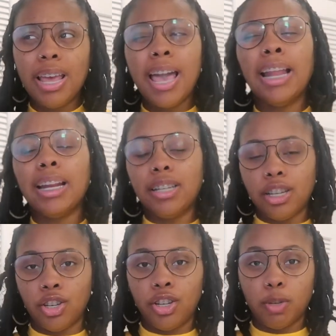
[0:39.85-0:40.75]
an
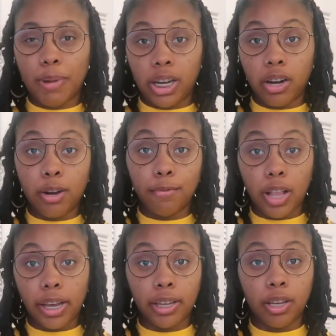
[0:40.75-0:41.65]
addition to my current
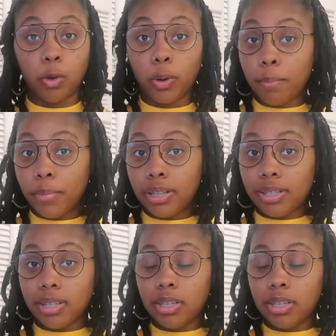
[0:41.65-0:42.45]
vlogging equipment.